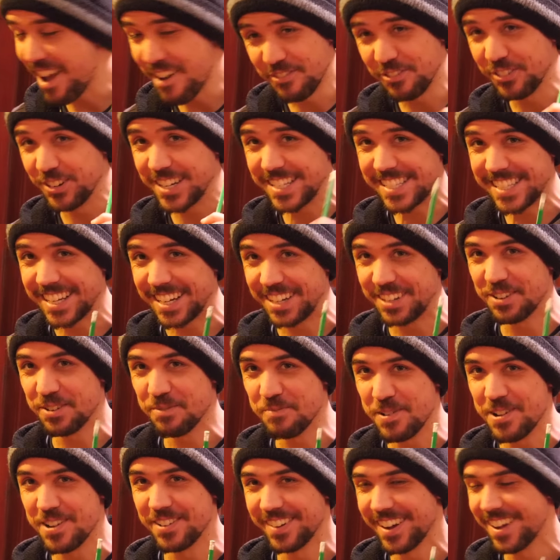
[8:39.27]
every single
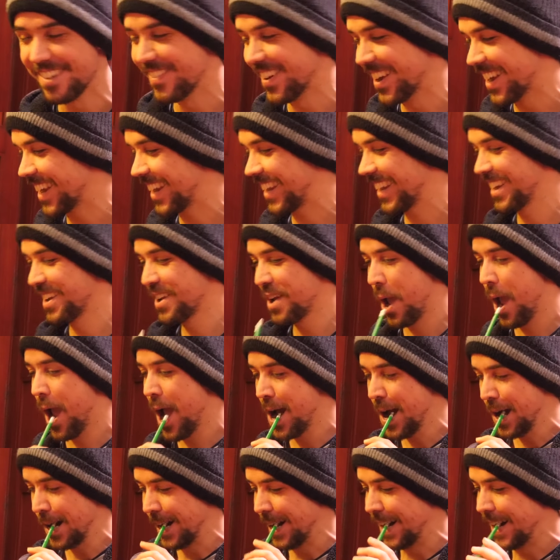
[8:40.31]
move I make.
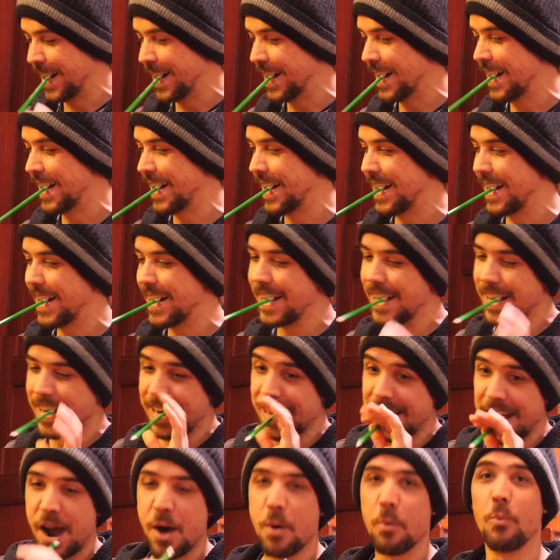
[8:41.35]
Uh, oh, it's
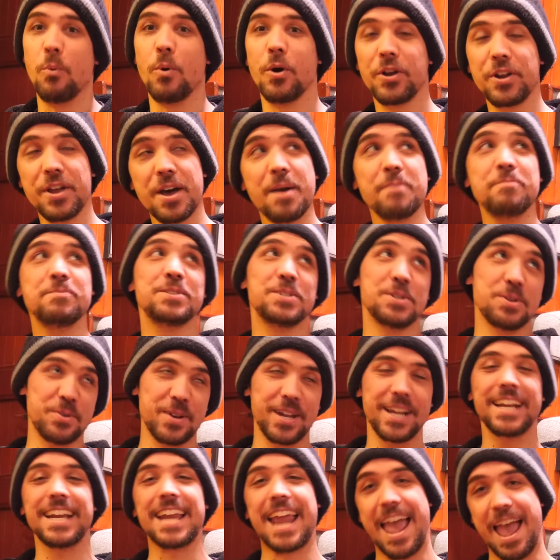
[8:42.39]
interesting. What I'm
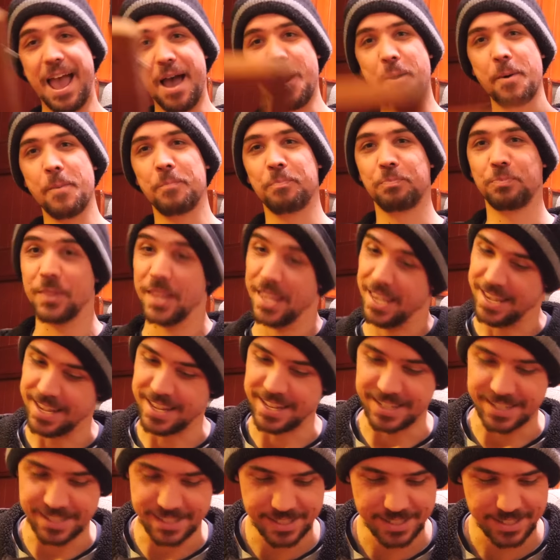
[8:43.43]
doing now
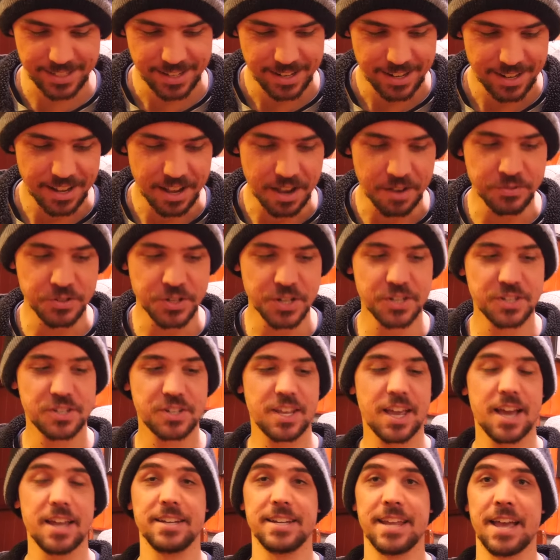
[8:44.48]
is I've just
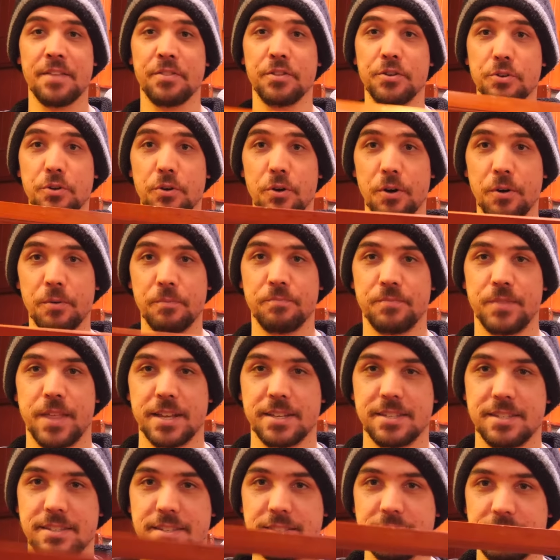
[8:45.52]
cut down the door.
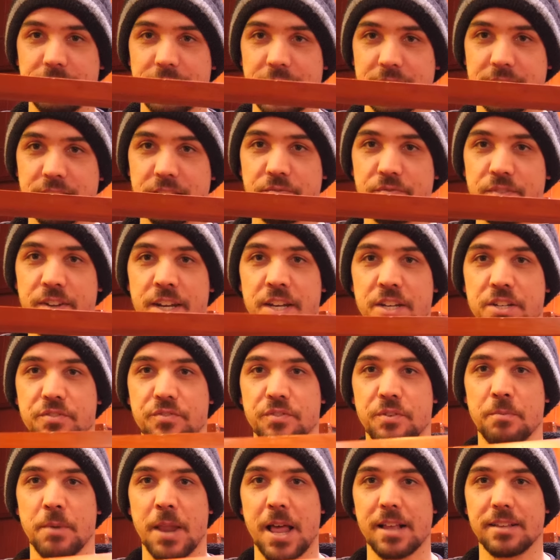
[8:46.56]
That's that's it finished
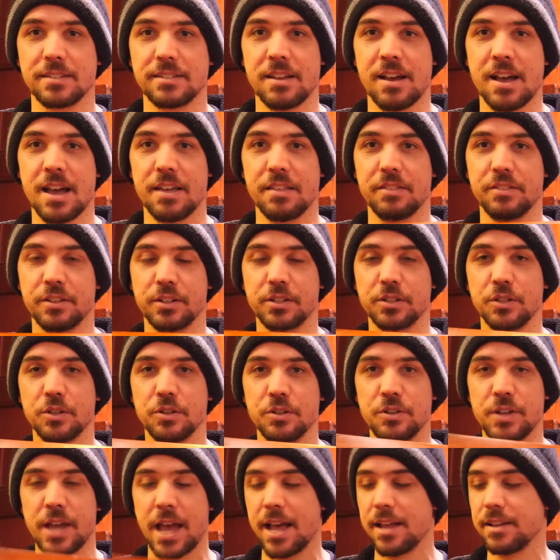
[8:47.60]
from last night. The
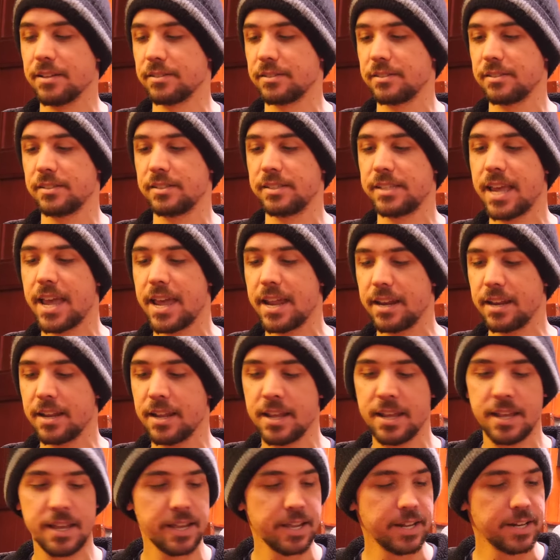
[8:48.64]
glue has set.
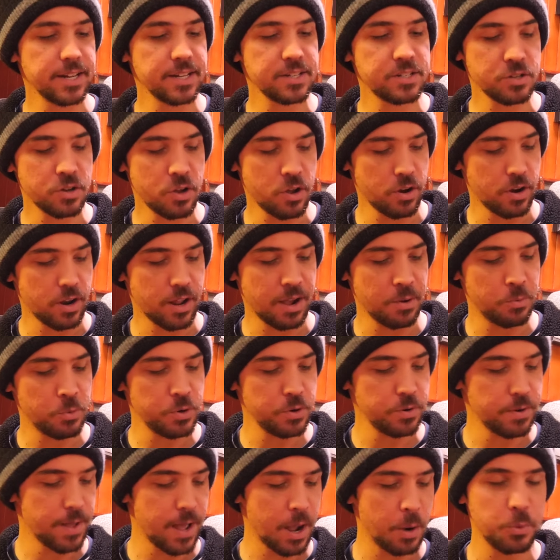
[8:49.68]
It is not. I
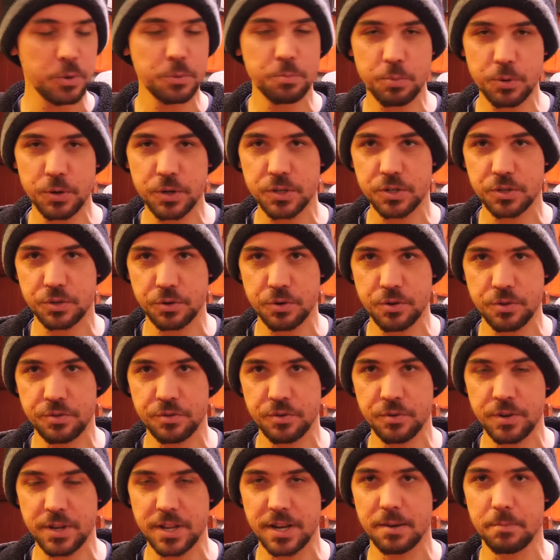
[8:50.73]
would I would put a screw
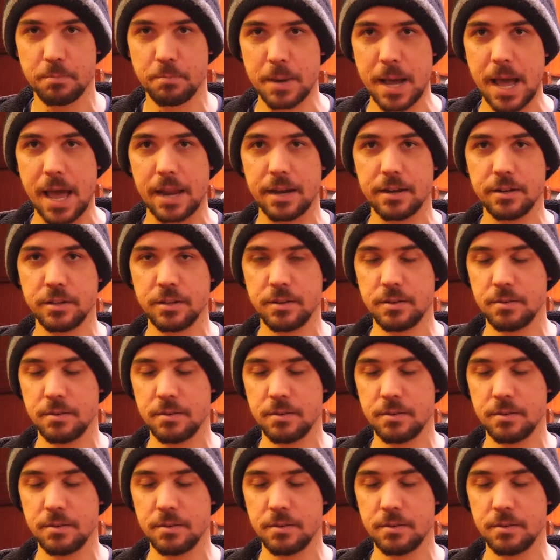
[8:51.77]
through it, but